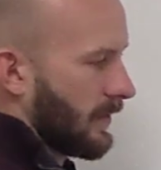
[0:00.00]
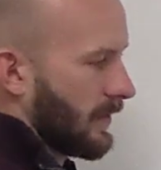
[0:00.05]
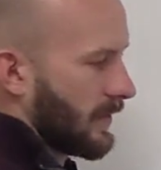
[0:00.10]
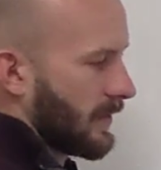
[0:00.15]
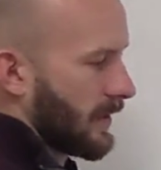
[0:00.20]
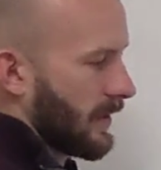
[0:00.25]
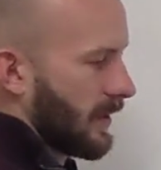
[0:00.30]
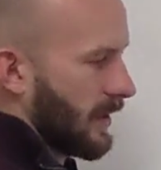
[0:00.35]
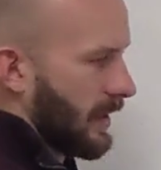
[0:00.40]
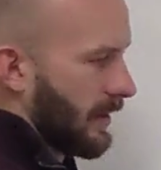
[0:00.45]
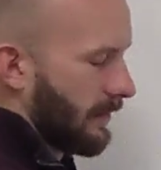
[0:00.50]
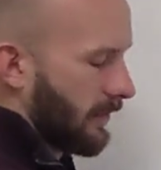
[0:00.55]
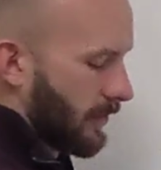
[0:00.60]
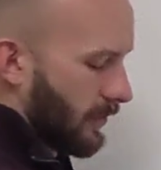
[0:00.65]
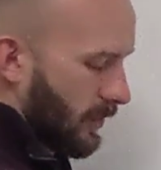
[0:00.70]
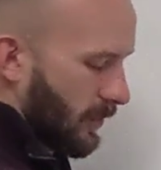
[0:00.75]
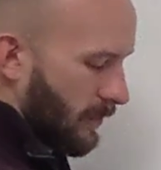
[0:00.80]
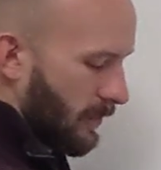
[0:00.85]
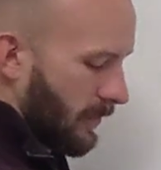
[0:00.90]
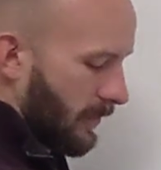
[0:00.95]
is going to have a
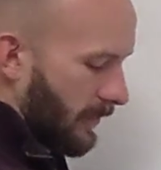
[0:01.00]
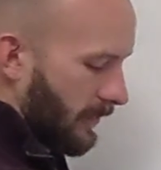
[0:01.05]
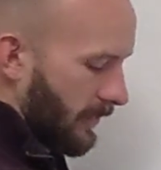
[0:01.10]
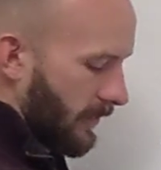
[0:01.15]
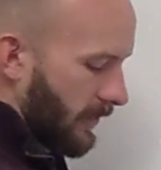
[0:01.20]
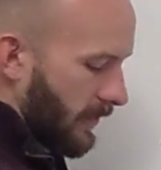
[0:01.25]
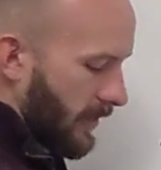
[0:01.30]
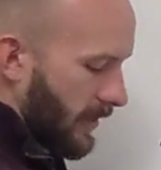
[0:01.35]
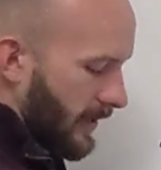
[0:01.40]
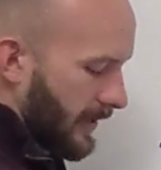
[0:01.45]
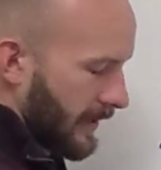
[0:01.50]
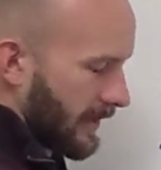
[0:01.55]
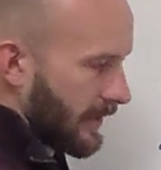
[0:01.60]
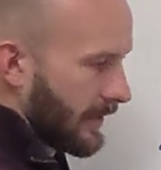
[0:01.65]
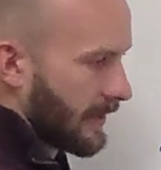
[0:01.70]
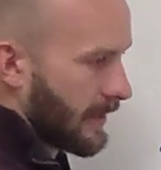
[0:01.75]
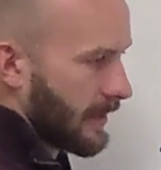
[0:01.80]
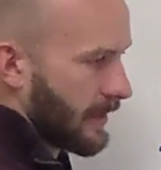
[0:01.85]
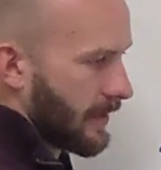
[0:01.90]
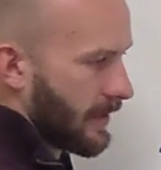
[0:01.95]
terminal
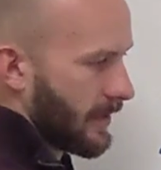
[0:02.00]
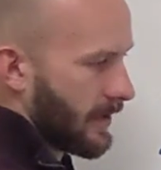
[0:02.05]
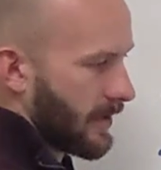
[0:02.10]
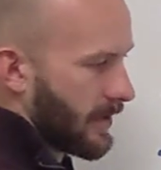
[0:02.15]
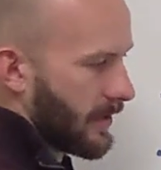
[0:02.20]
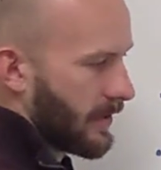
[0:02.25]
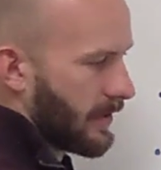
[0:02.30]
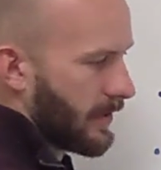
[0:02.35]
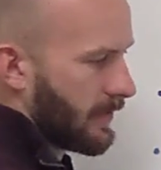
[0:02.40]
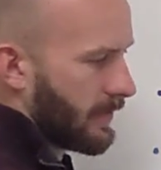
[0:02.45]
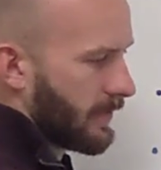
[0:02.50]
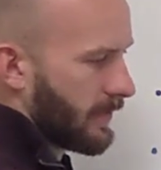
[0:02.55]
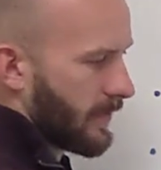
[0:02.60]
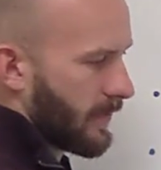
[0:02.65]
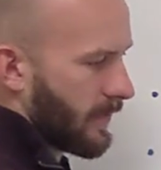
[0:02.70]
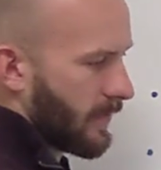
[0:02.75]
velocity of